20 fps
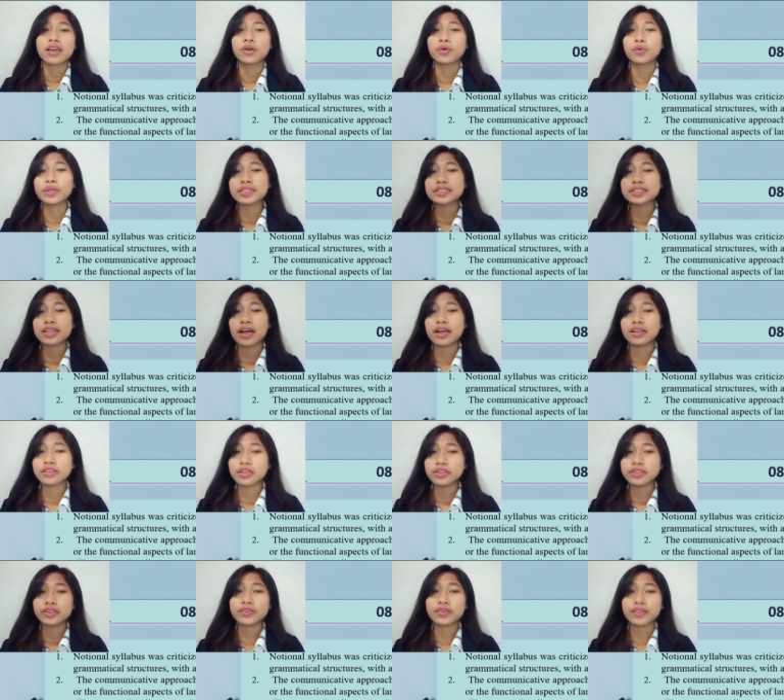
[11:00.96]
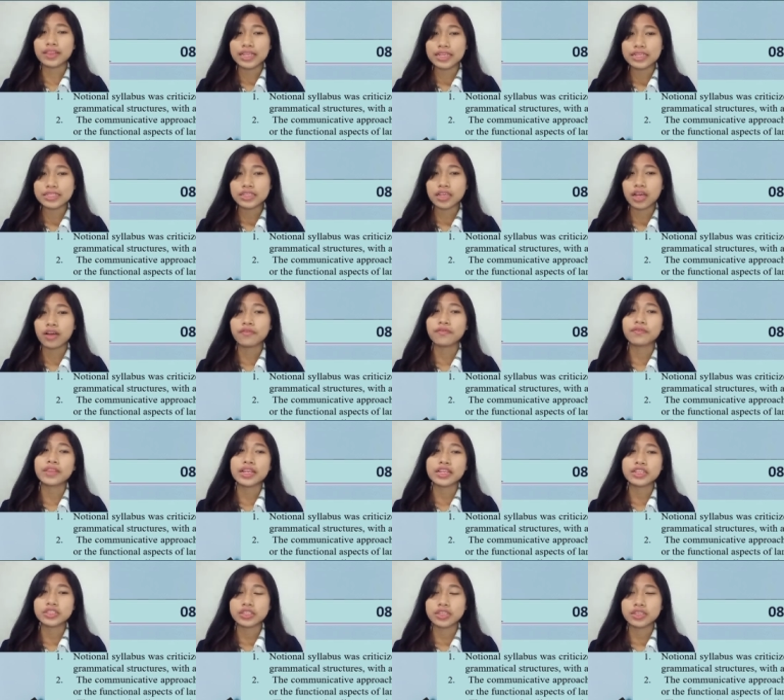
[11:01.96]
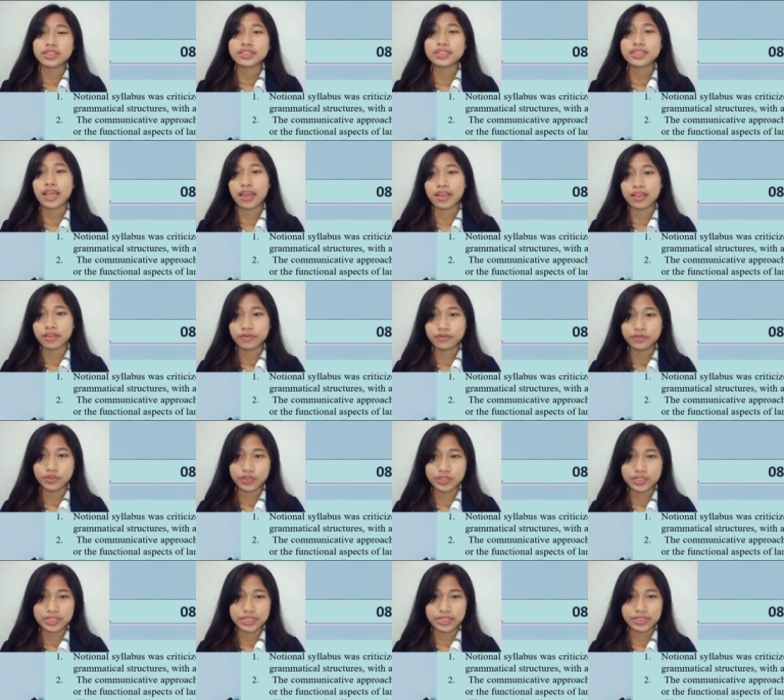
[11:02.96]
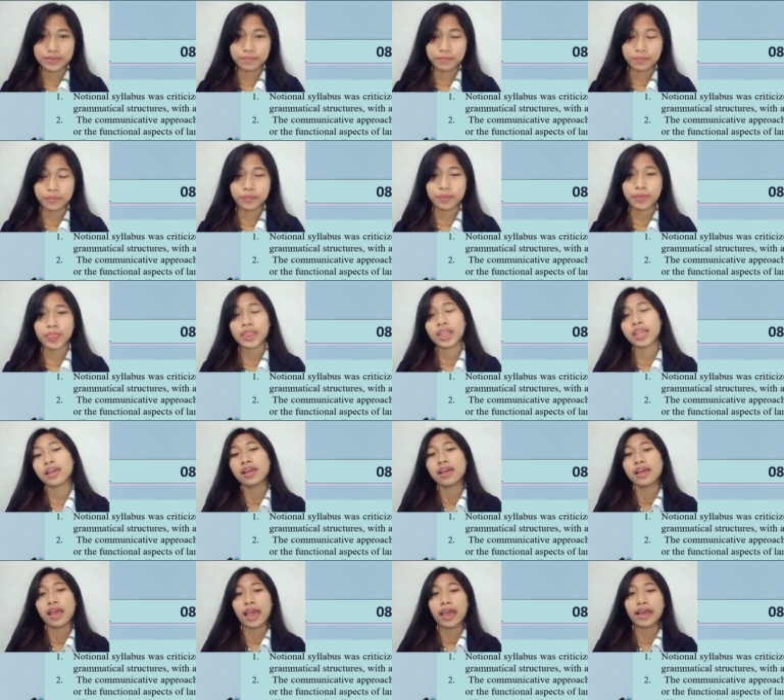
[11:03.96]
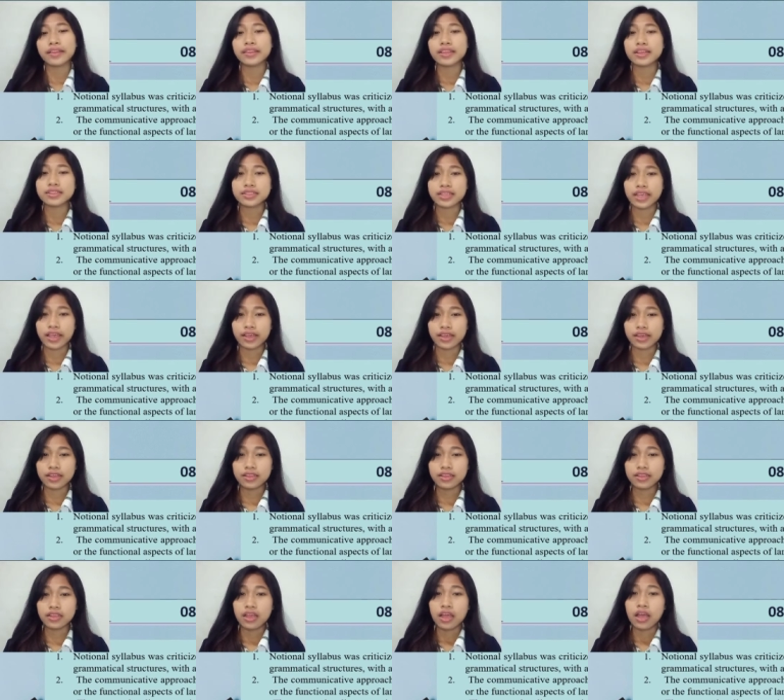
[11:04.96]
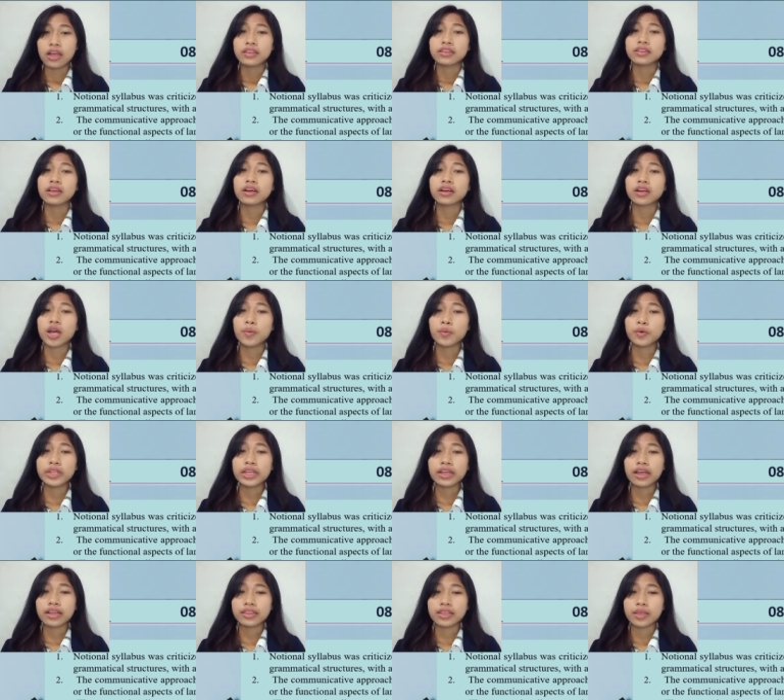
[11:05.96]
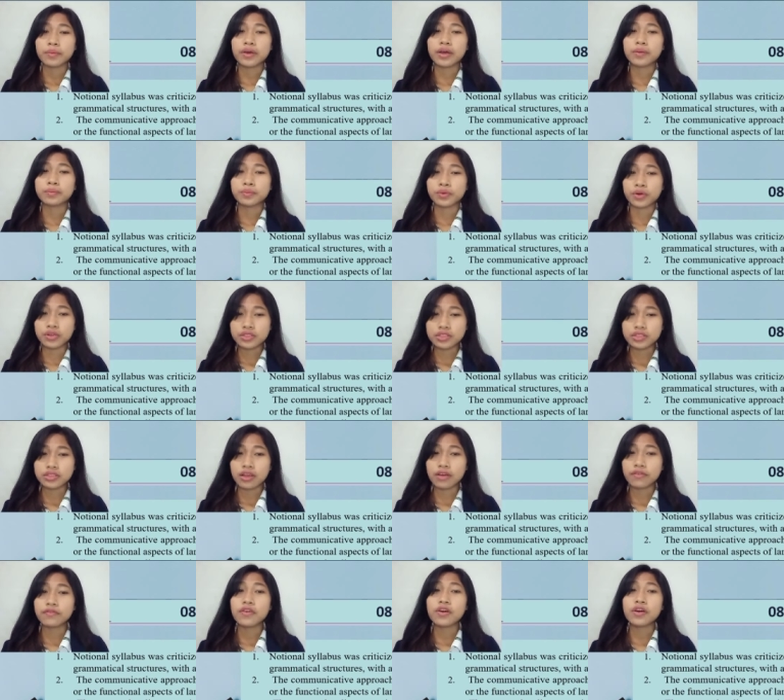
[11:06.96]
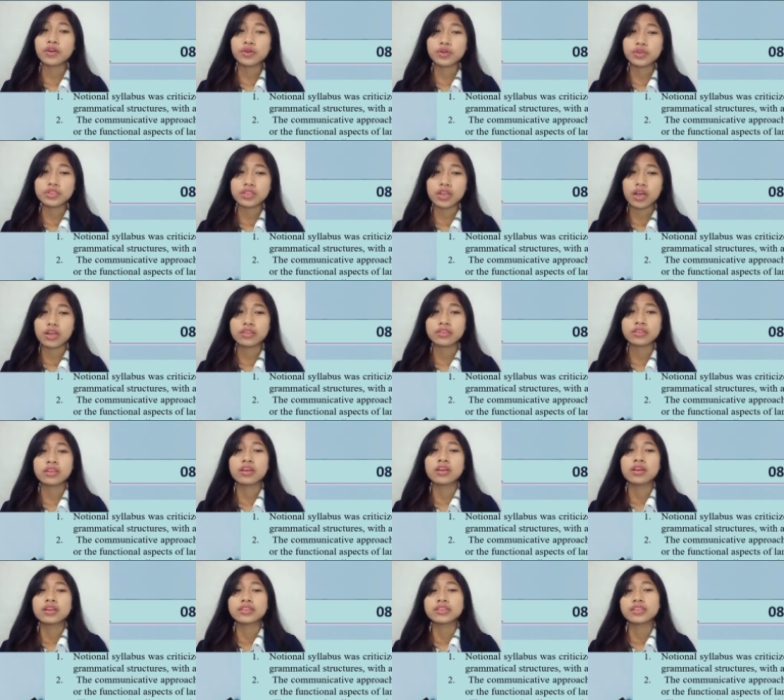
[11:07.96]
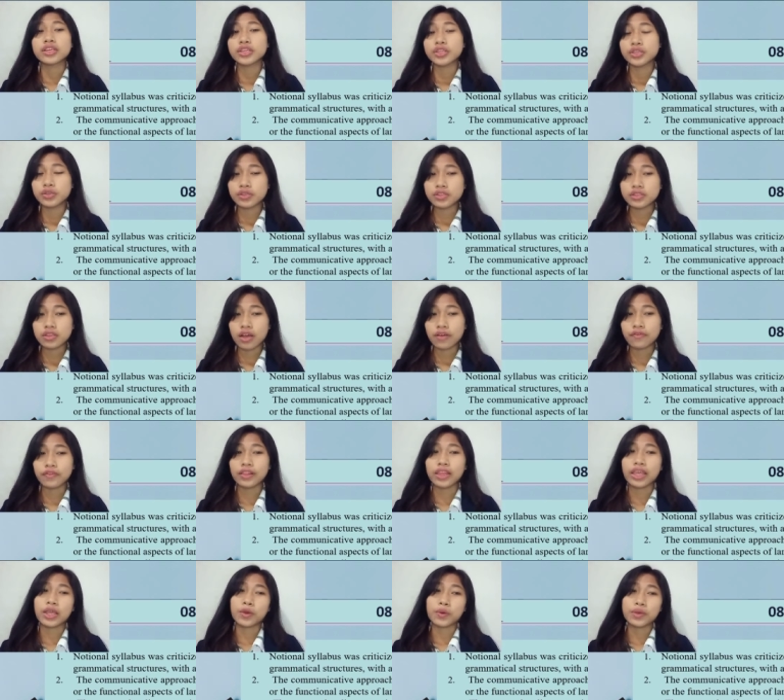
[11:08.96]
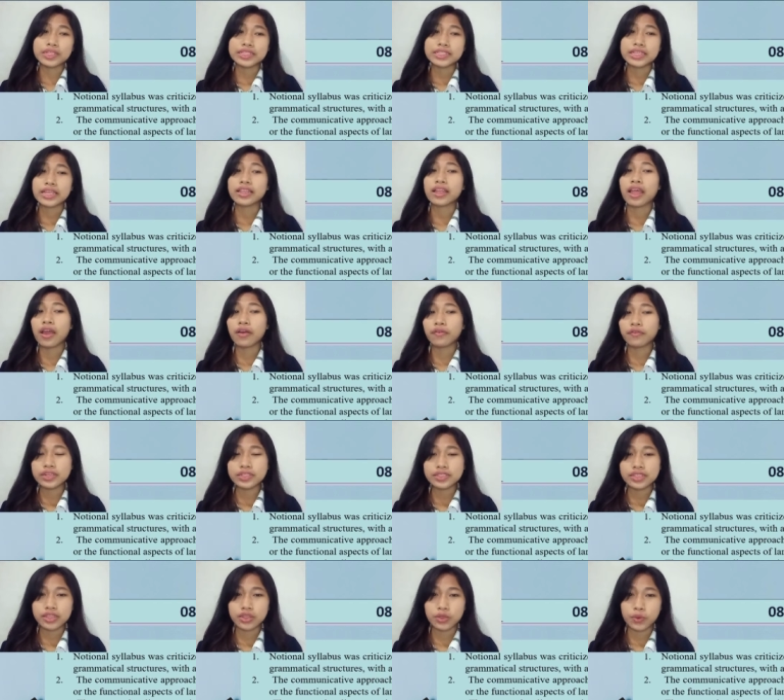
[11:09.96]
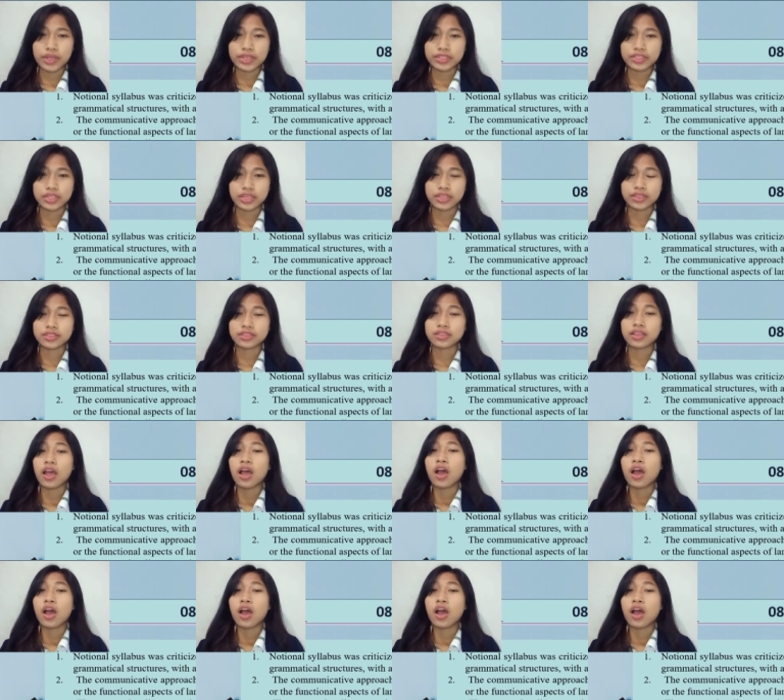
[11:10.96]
with another list of nations and functions. And the second, the communicative approach focused on the use of language in every situation,